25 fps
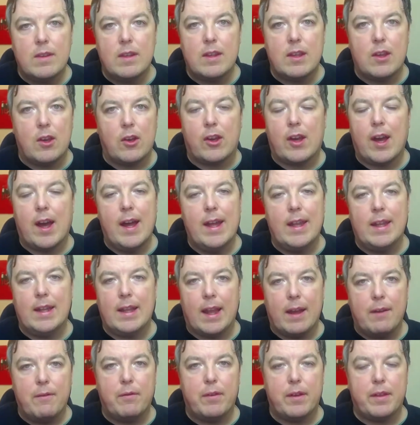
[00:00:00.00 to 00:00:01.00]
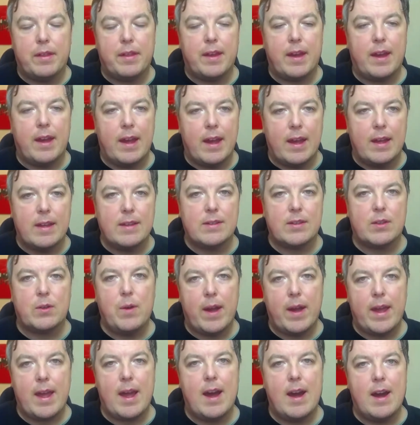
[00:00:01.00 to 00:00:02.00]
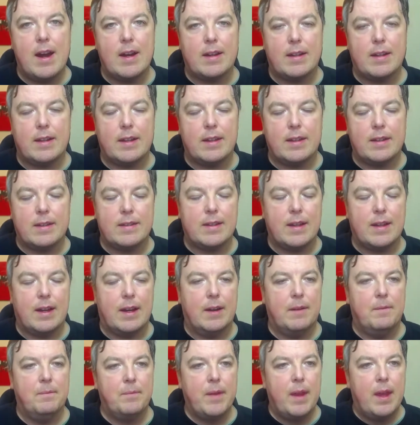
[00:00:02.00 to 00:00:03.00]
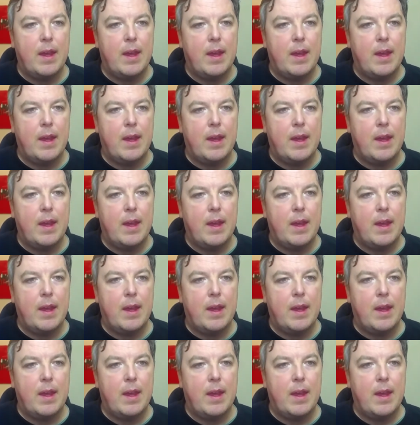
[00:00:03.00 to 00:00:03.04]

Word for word: you can't live with it. It's quite hard at the start.